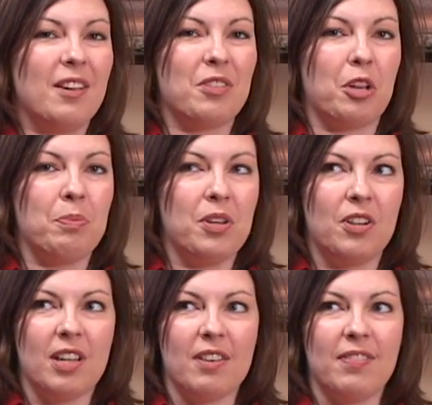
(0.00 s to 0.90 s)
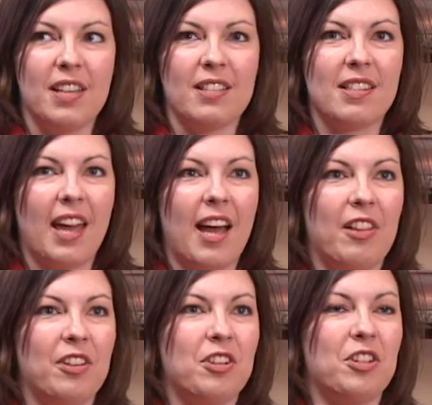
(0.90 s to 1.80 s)
It's a community events
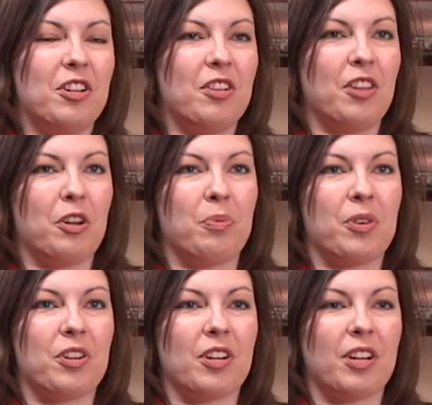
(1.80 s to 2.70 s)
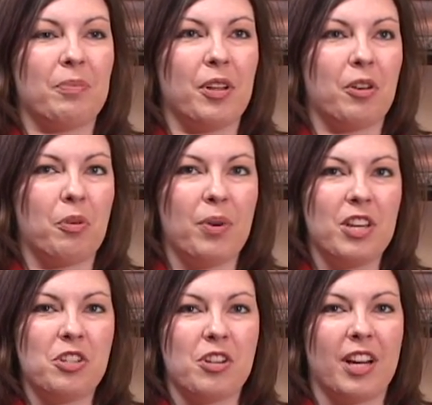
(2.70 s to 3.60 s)
calendar, there were local
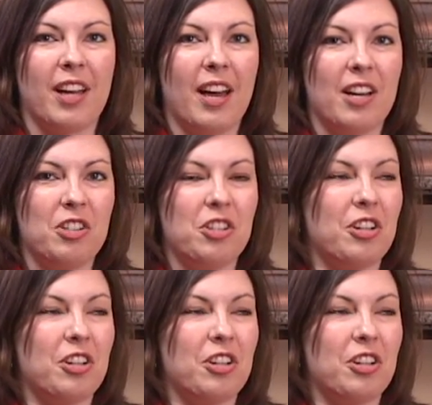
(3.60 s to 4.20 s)
restaurant guides,